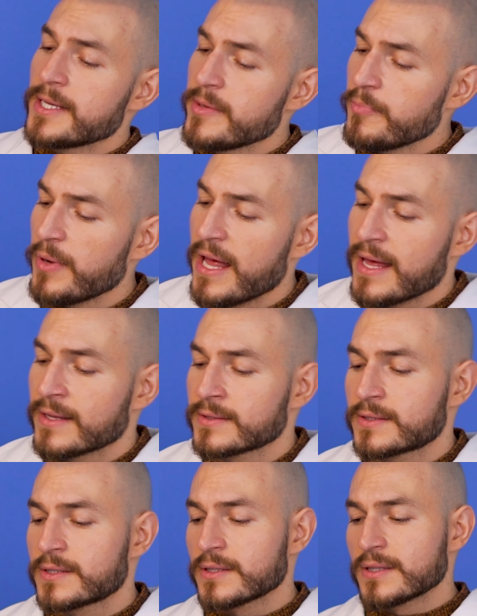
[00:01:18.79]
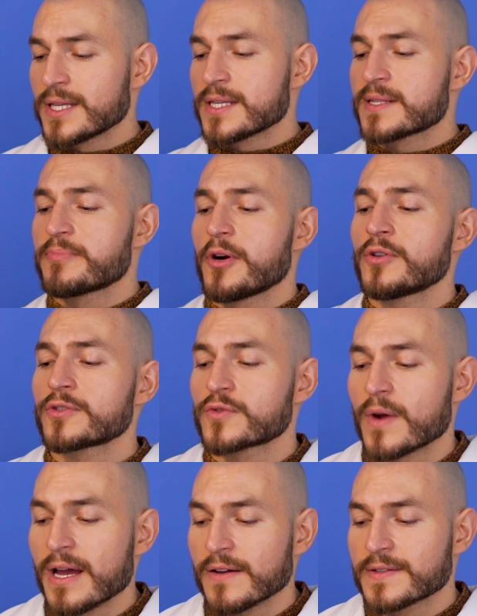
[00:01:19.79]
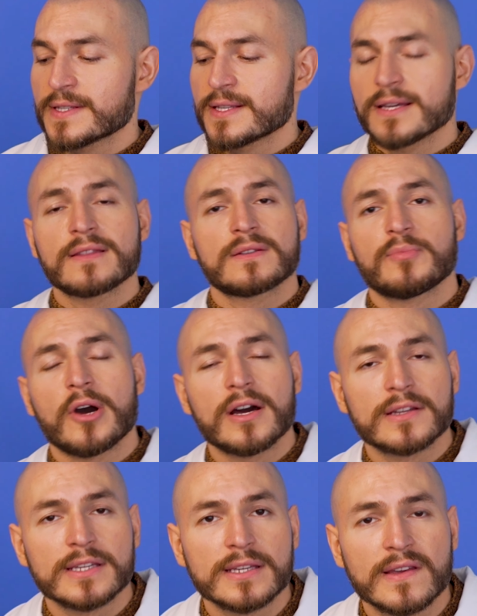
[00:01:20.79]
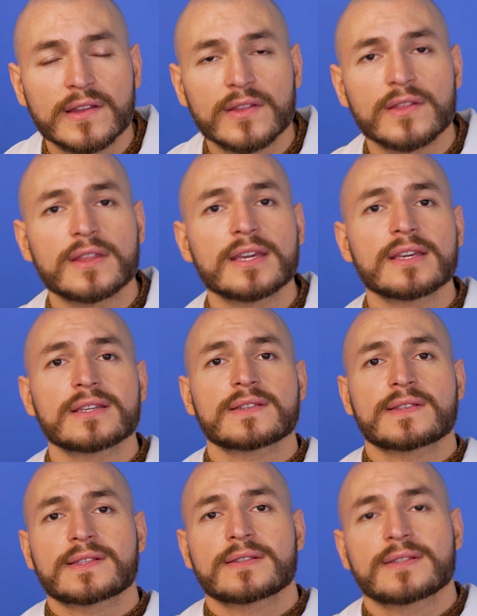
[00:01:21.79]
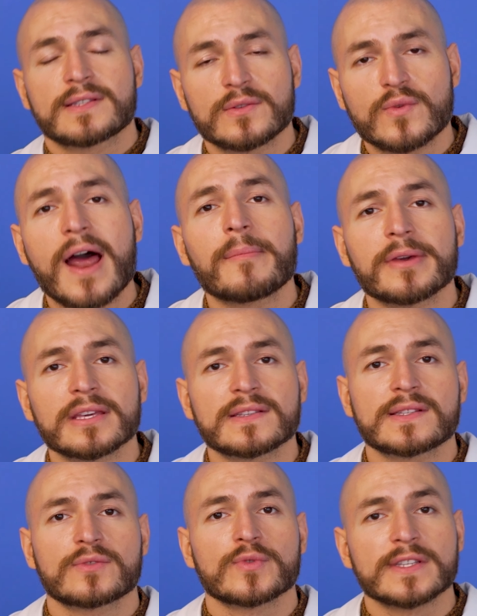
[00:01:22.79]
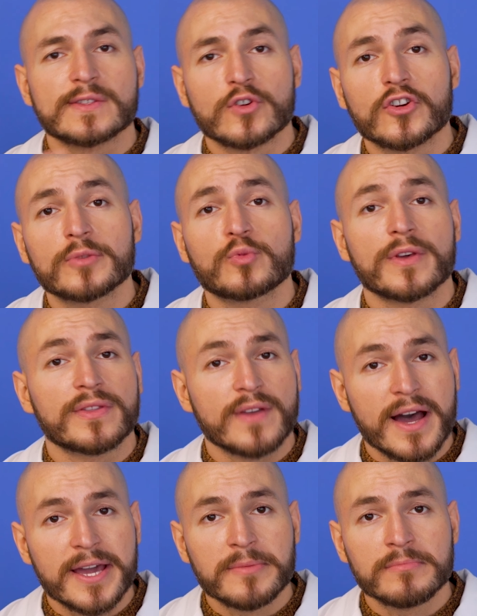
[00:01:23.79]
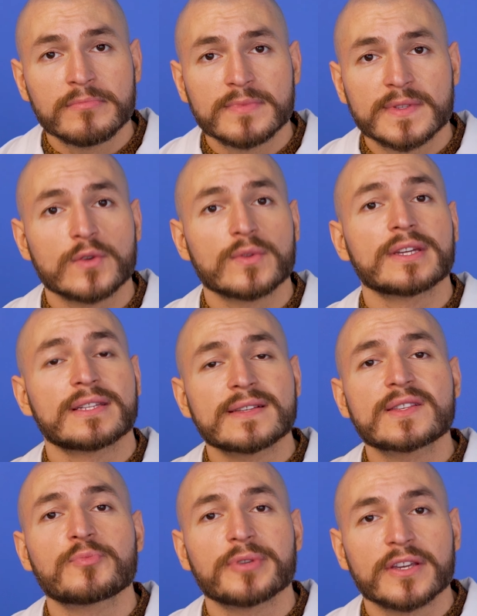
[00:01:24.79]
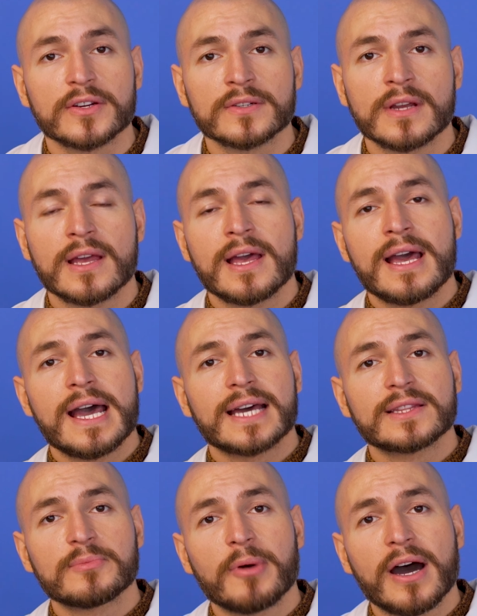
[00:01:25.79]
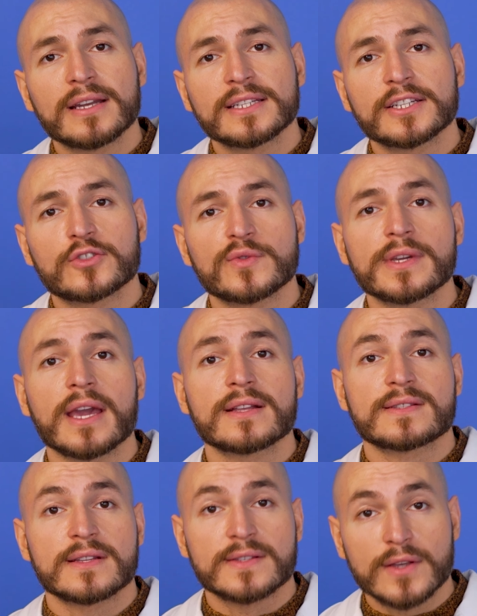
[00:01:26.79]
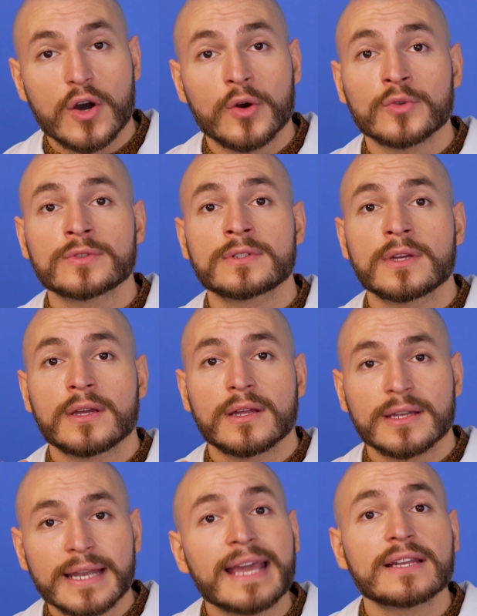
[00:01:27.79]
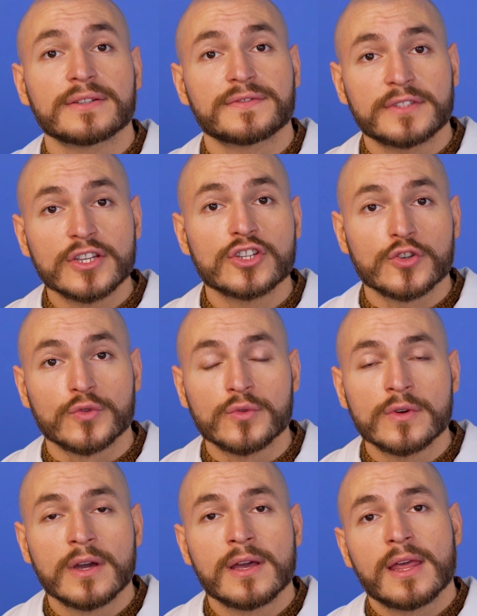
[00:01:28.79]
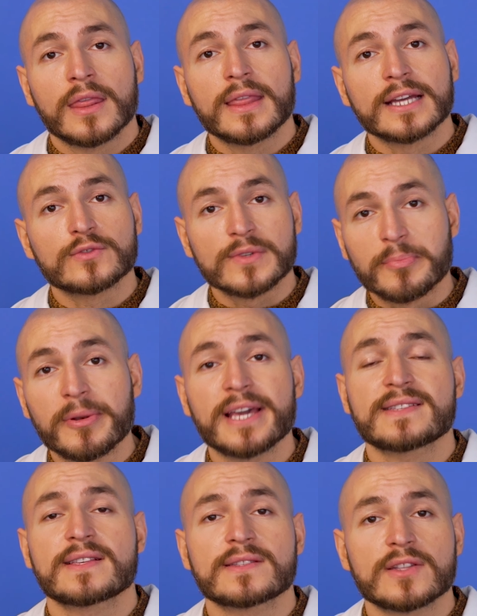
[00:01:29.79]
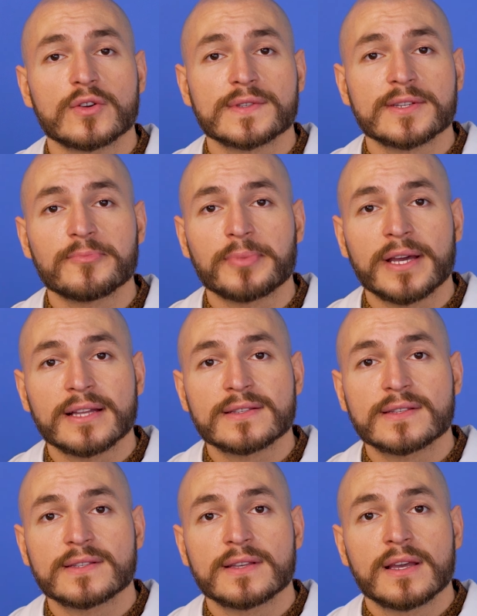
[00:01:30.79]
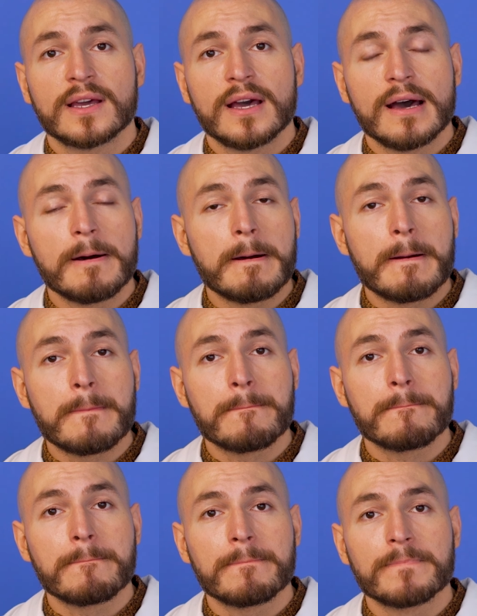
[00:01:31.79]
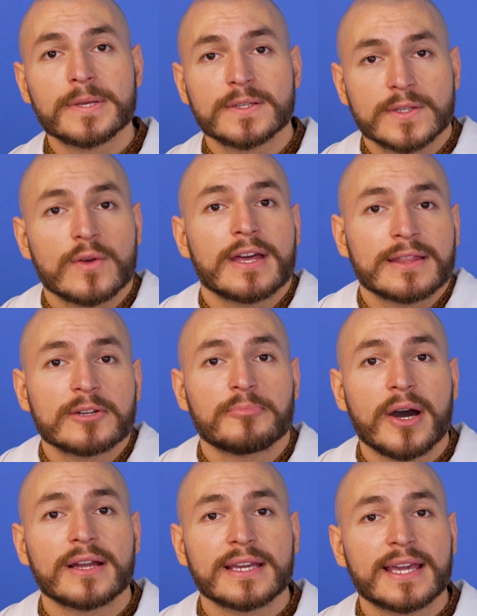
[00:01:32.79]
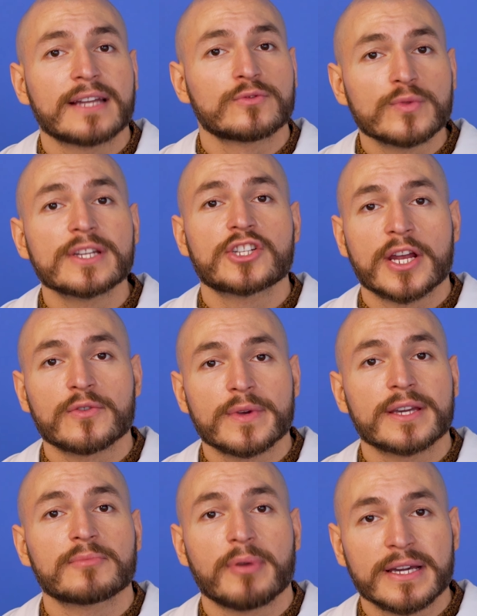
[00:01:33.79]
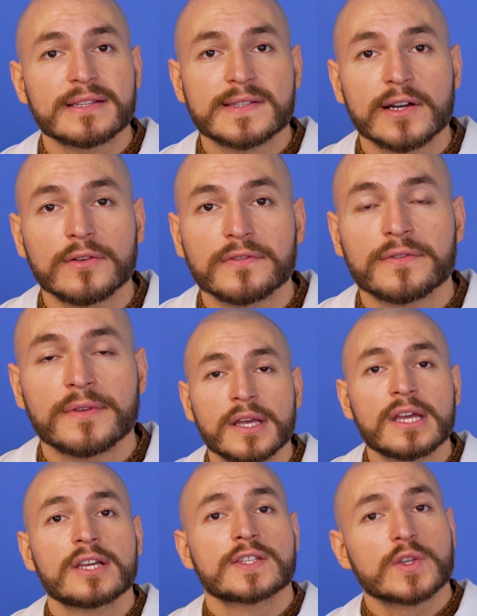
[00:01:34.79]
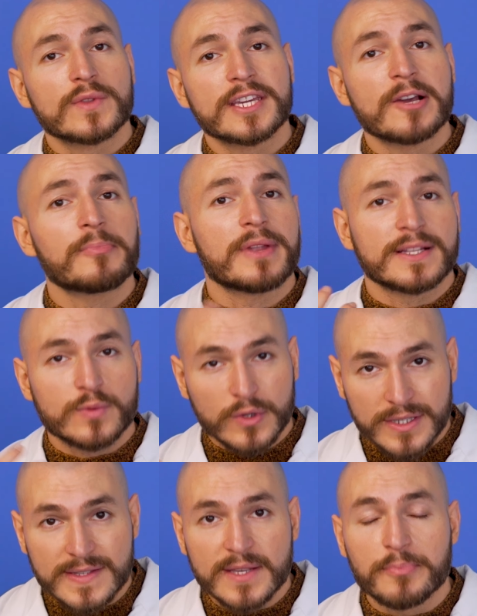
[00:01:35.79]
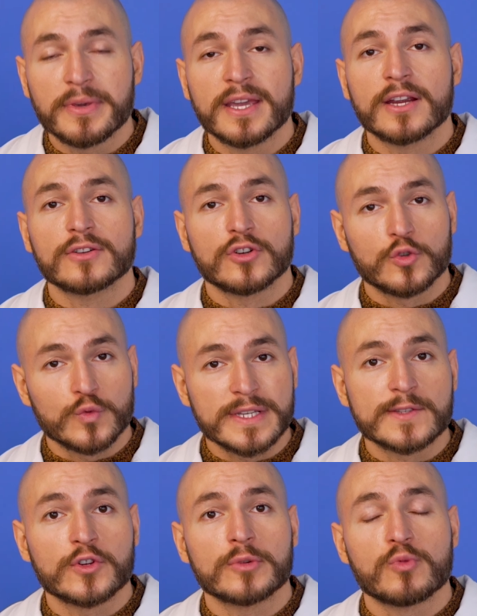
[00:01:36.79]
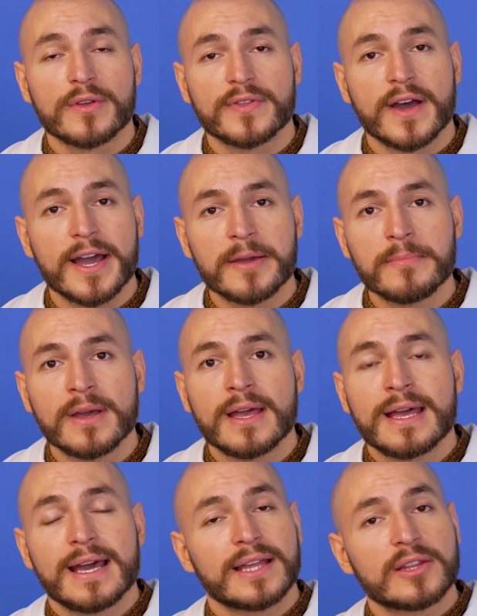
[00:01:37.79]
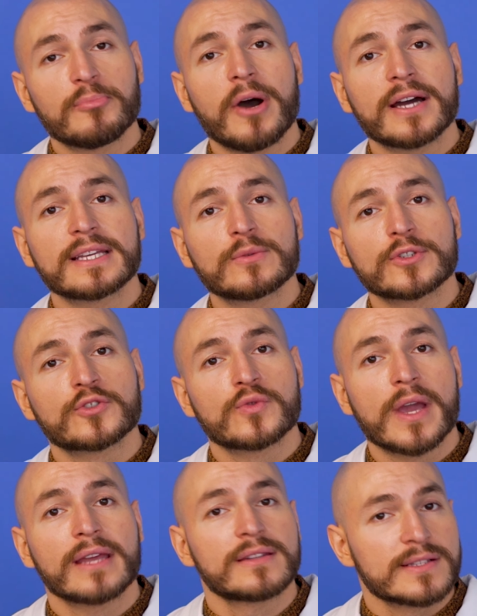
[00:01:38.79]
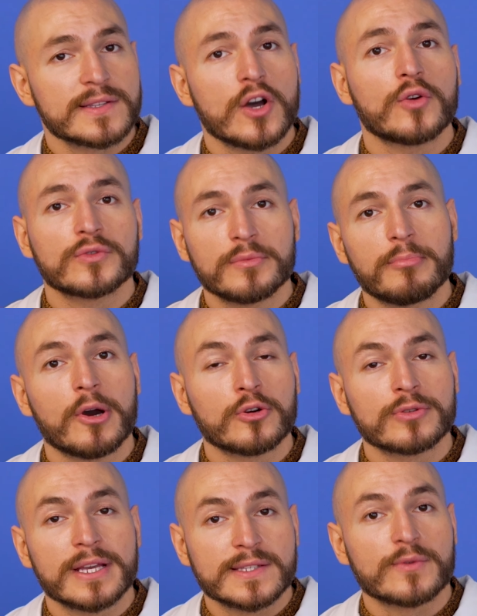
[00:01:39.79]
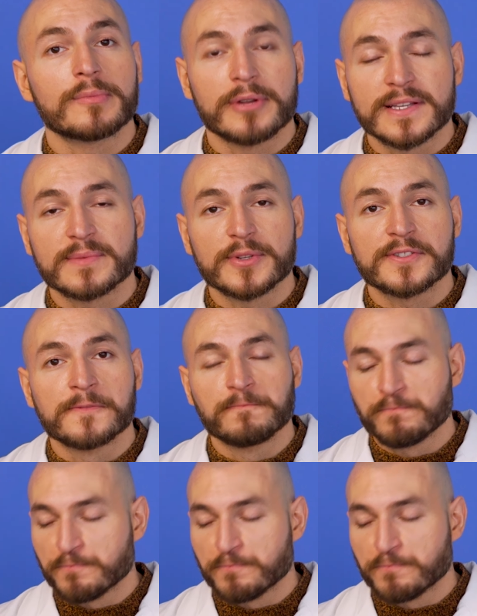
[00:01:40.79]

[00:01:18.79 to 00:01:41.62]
implant these bone grafts in the body, these ceramics resorb with time, so they disappear. And the body creates its own native tissue that replaces those implants so that the body can regenerate by itself. So the implants would disappear or resorb with time, and the body would create its own bone as a replacement.